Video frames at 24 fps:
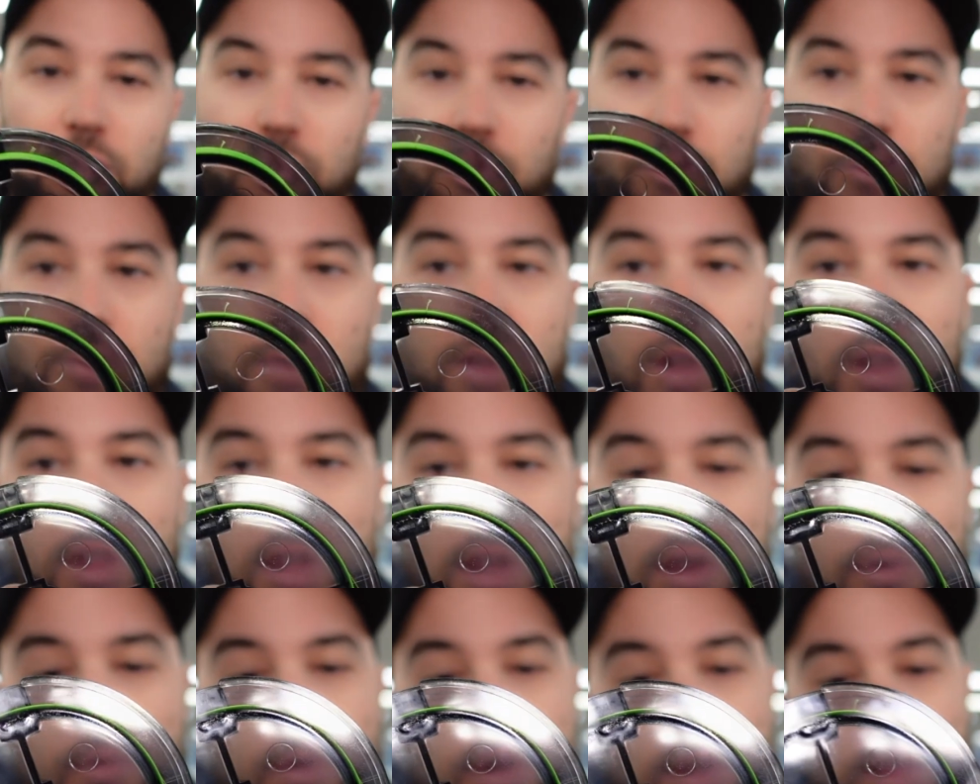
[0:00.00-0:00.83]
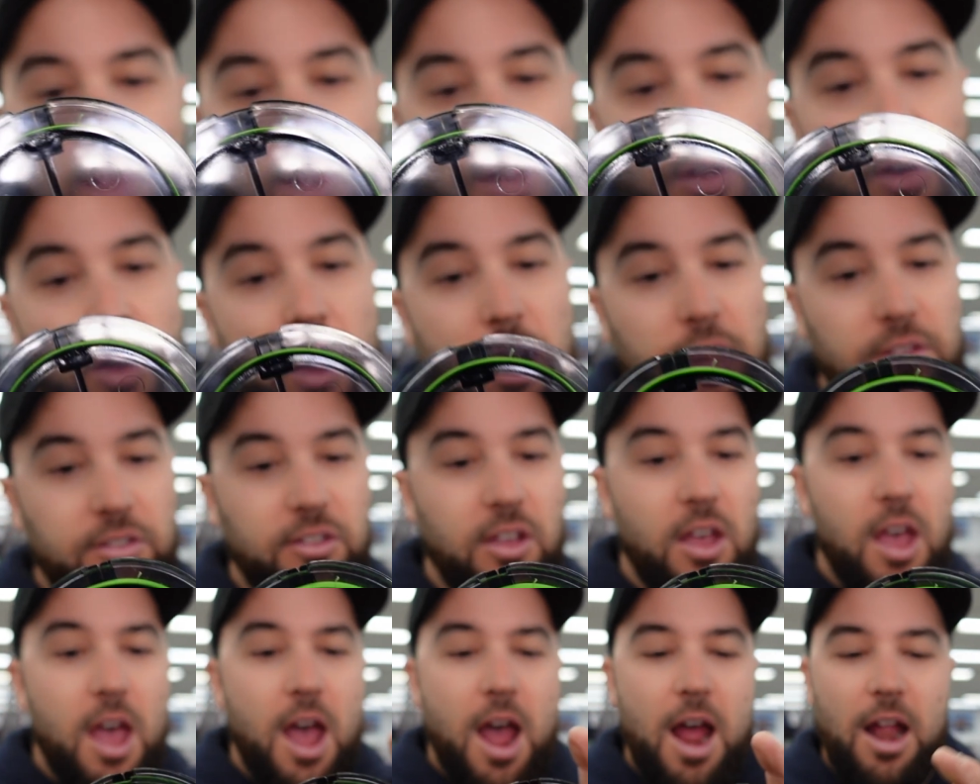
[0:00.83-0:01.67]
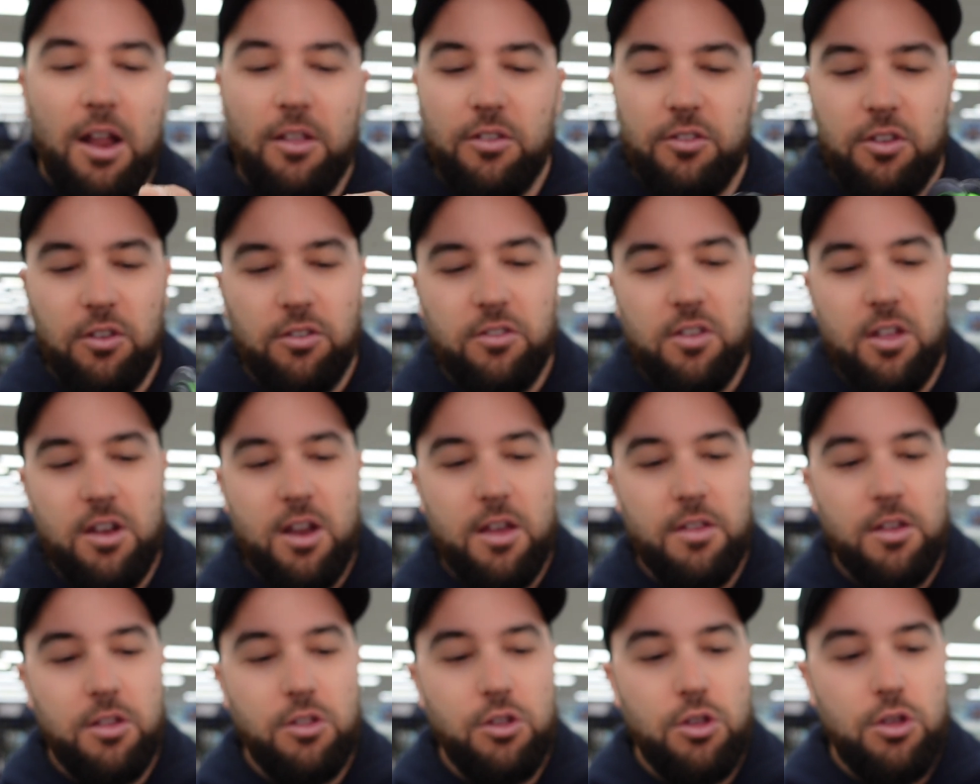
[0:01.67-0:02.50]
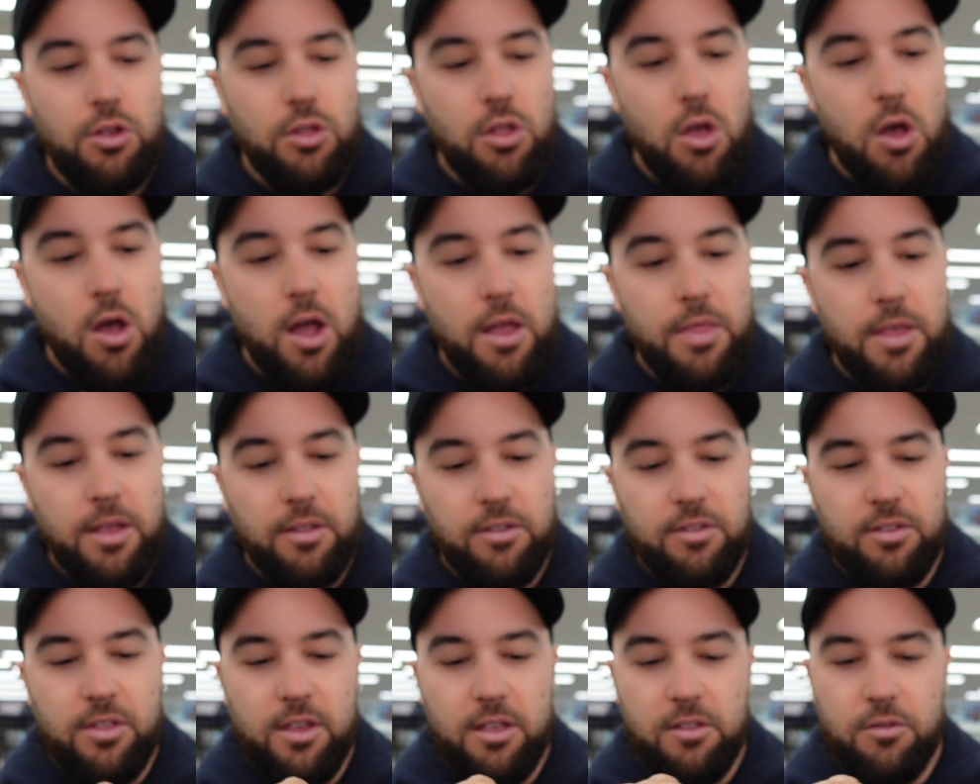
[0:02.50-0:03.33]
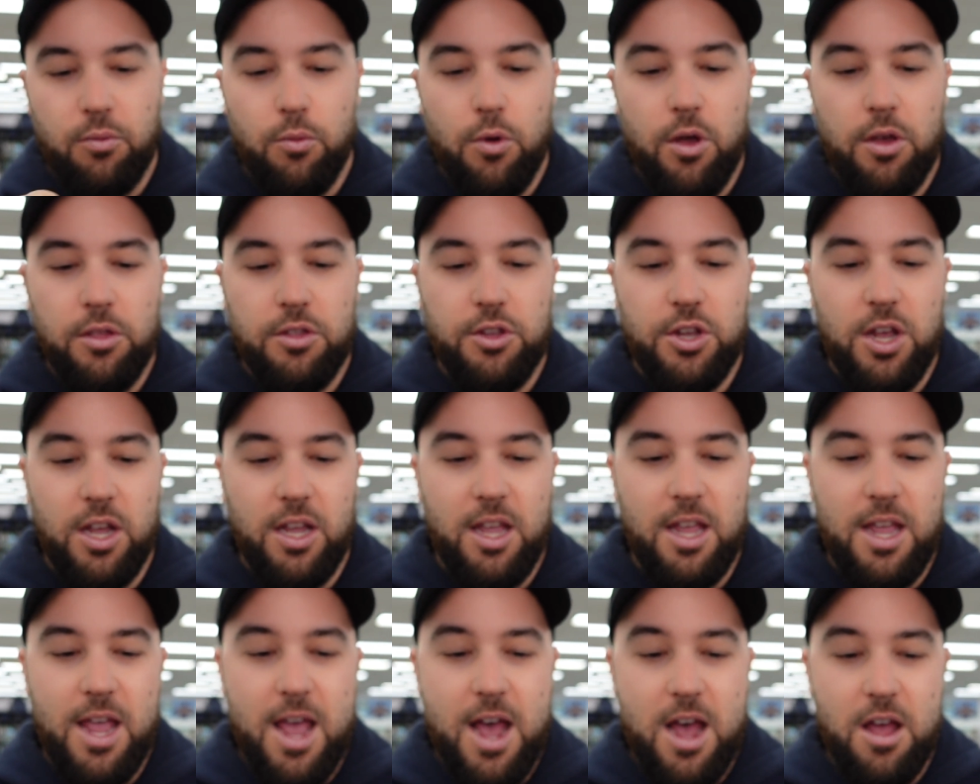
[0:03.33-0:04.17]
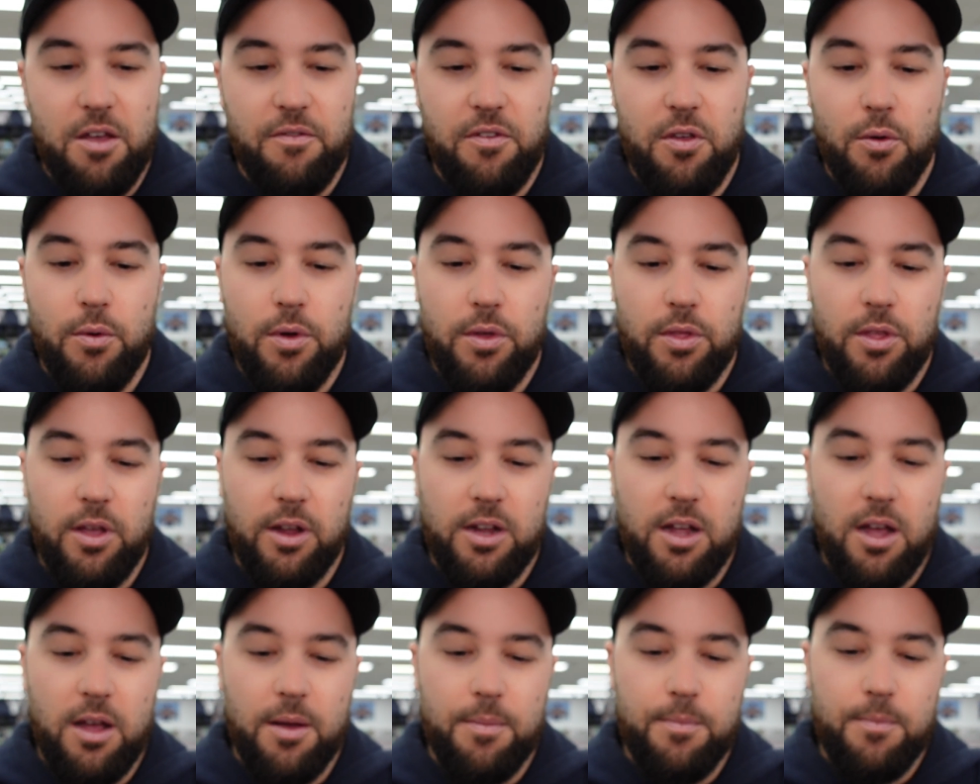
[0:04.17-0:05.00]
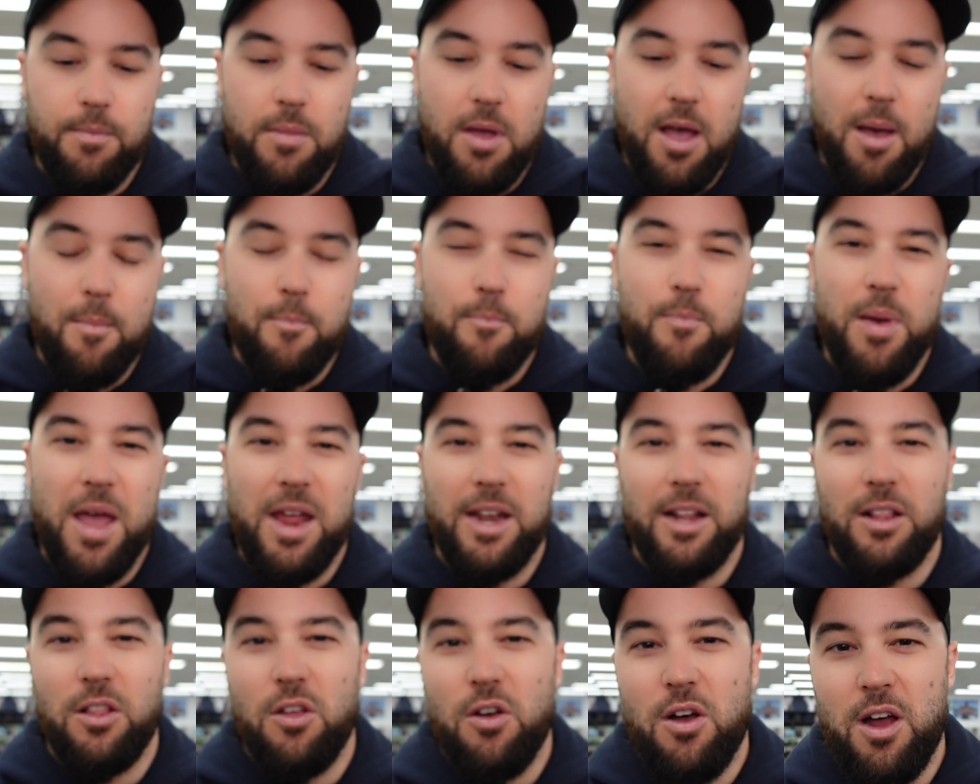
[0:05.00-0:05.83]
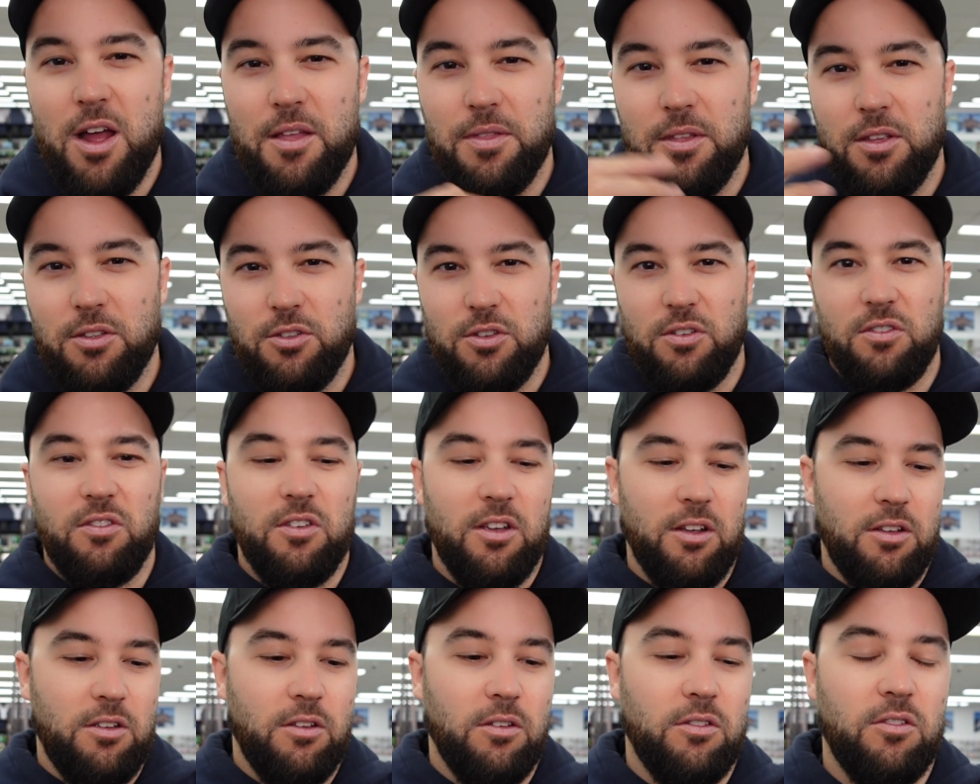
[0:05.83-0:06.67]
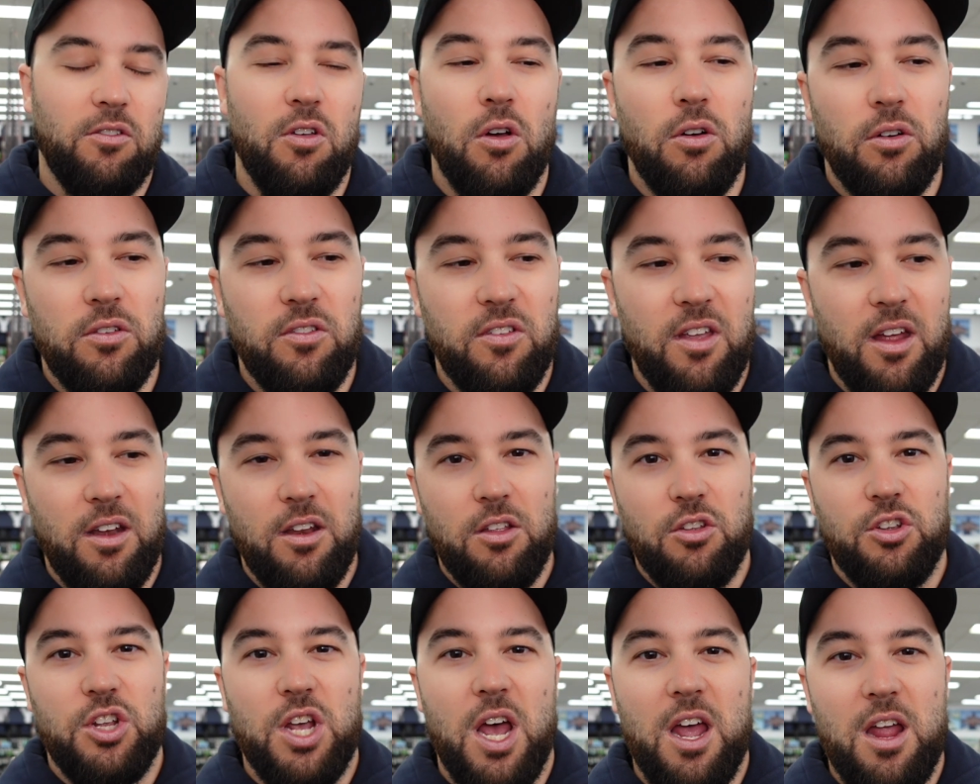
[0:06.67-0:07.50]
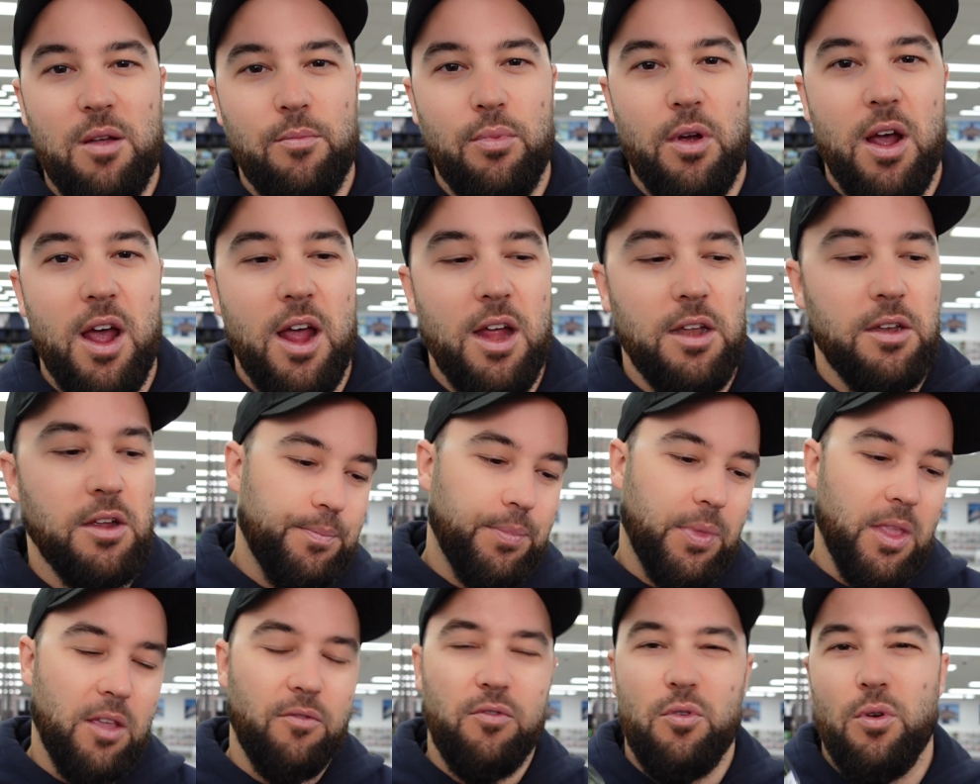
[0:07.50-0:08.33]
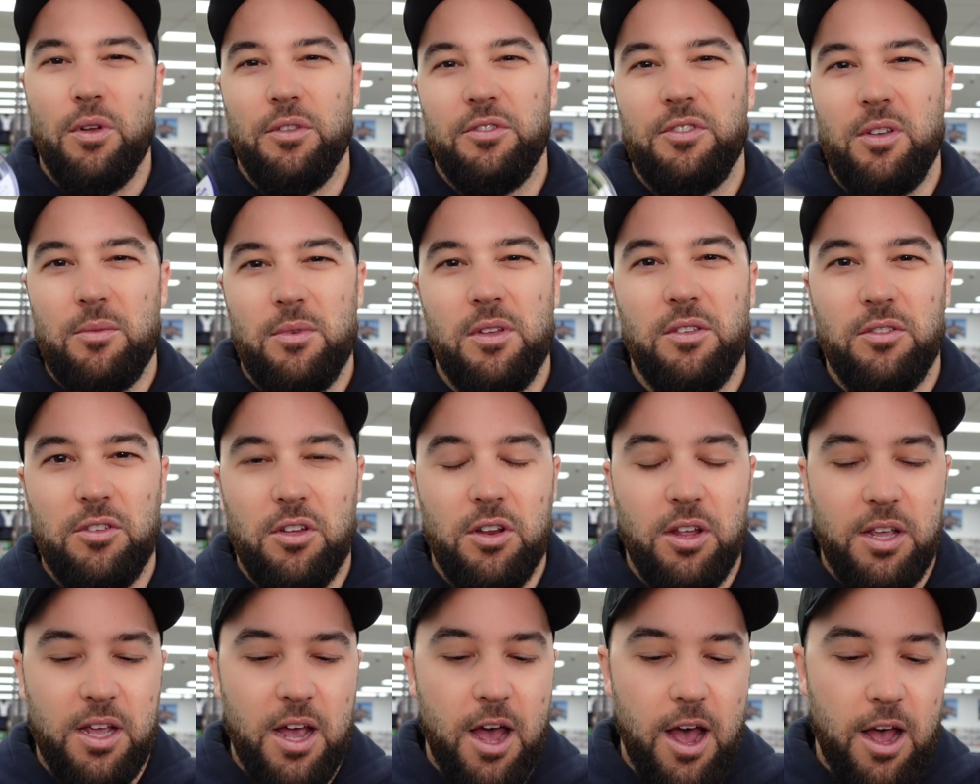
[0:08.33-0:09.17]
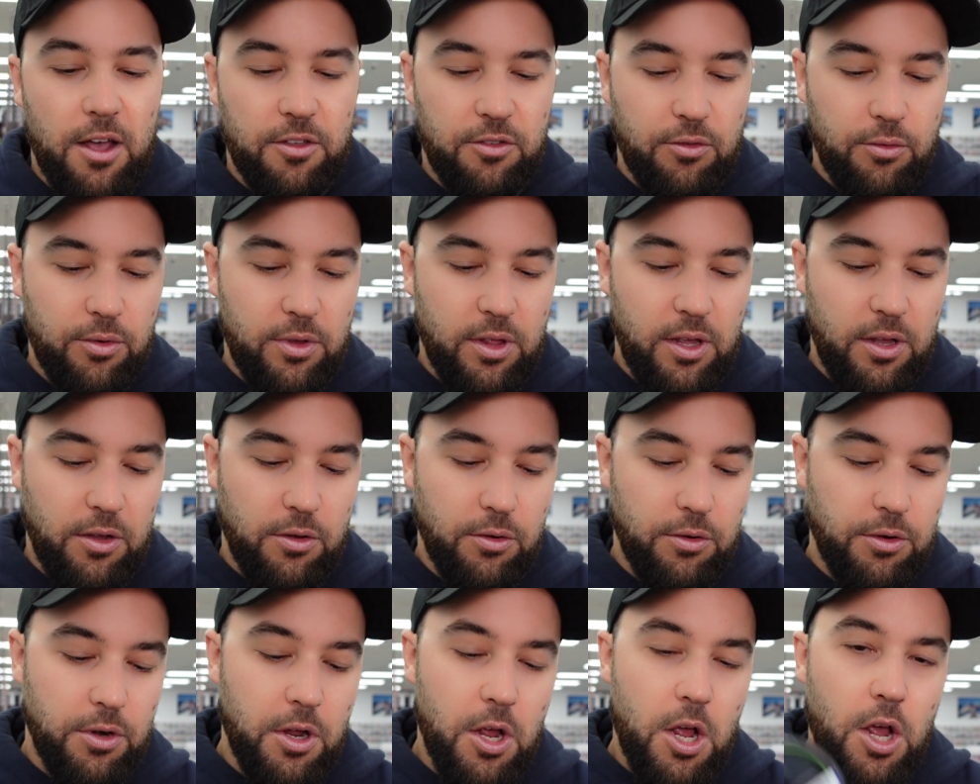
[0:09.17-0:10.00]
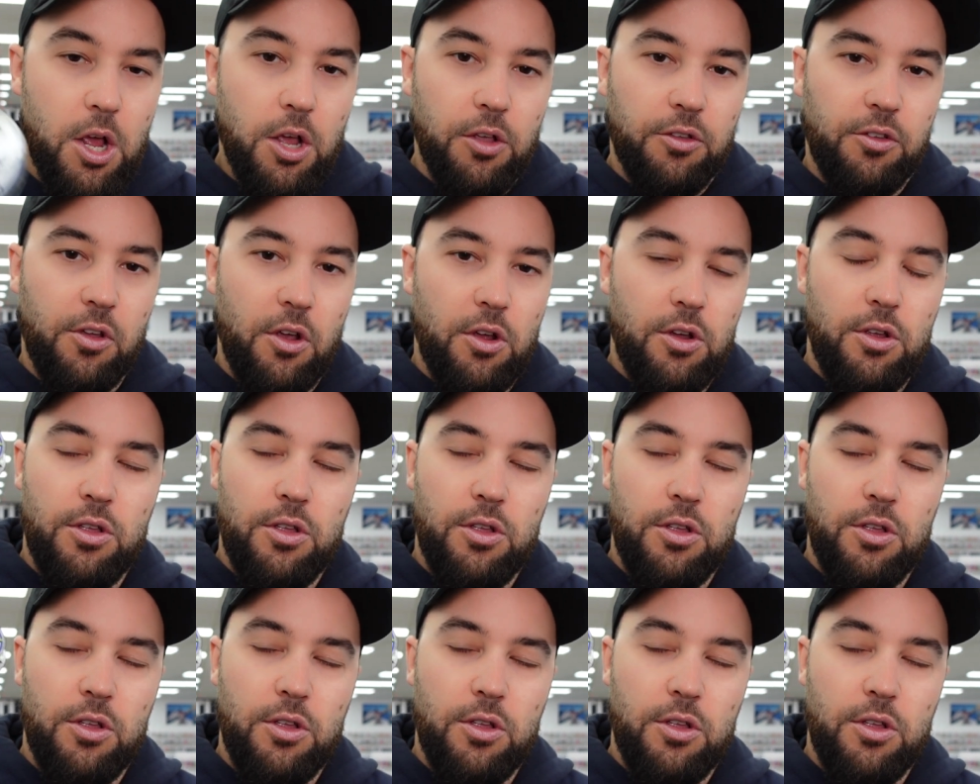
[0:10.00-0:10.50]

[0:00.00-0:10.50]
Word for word: really nice, and it's just another new line that's worth checking out if you want like a better line than just like your stock standard J braid. If you want something that's going to cast really good, so